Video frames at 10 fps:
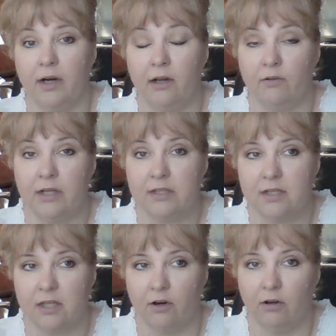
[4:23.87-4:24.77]
and I don't
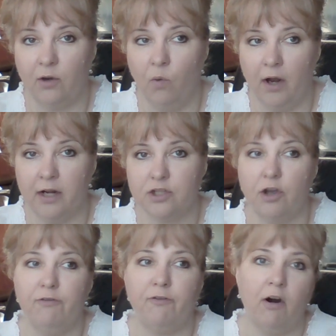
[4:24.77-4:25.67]
necessarily want it
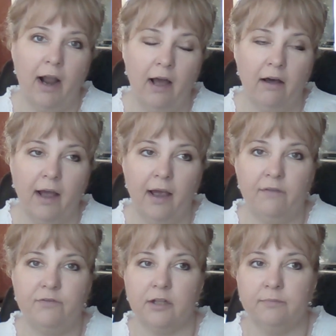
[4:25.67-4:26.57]
so far out I
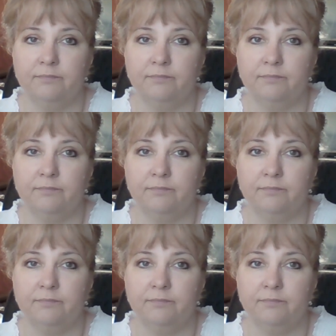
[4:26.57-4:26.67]
have to,